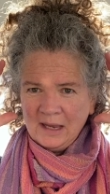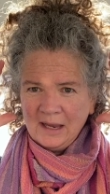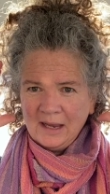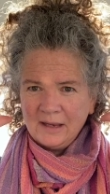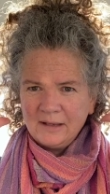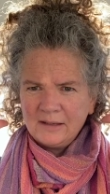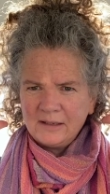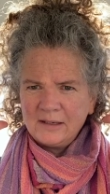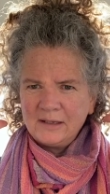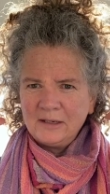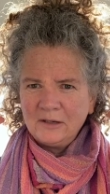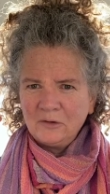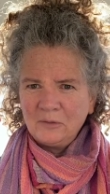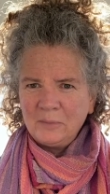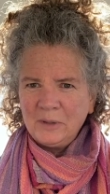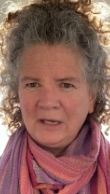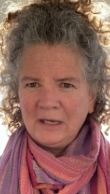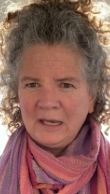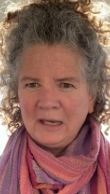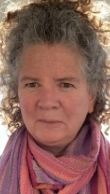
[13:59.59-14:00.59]
and still
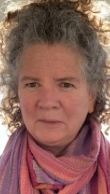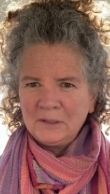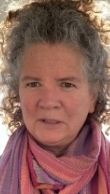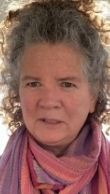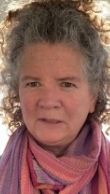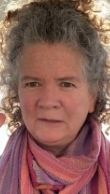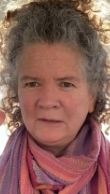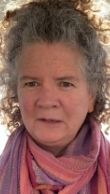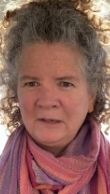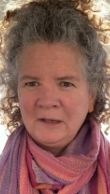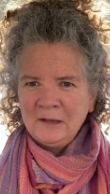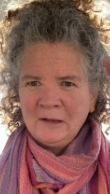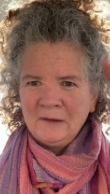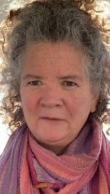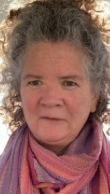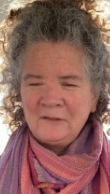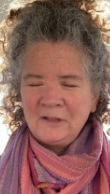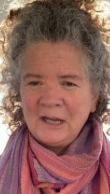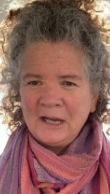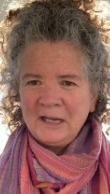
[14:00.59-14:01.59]
being able to
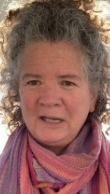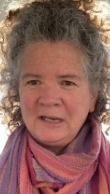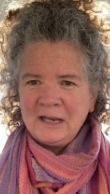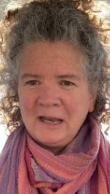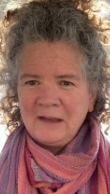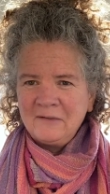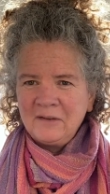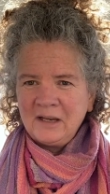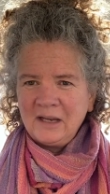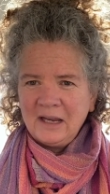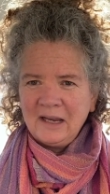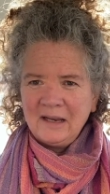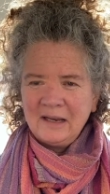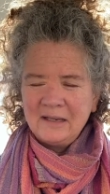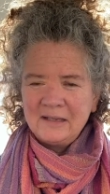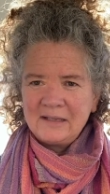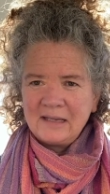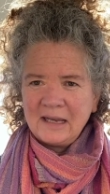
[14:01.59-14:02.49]
fly and navigate as